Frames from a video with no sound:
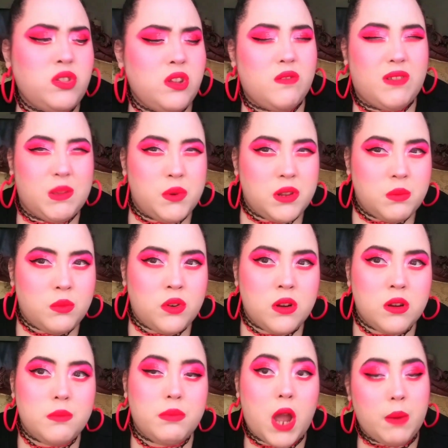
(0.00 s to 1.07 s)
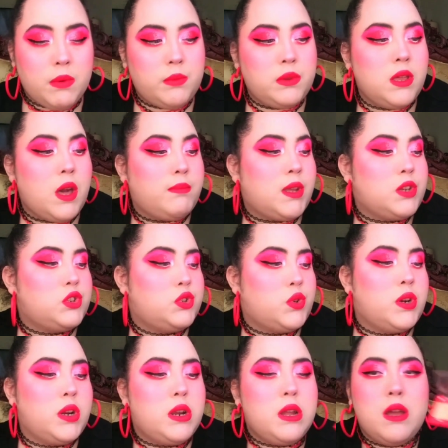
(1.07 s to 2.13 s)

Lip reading: they're available anymore. Probably, I'm not sure.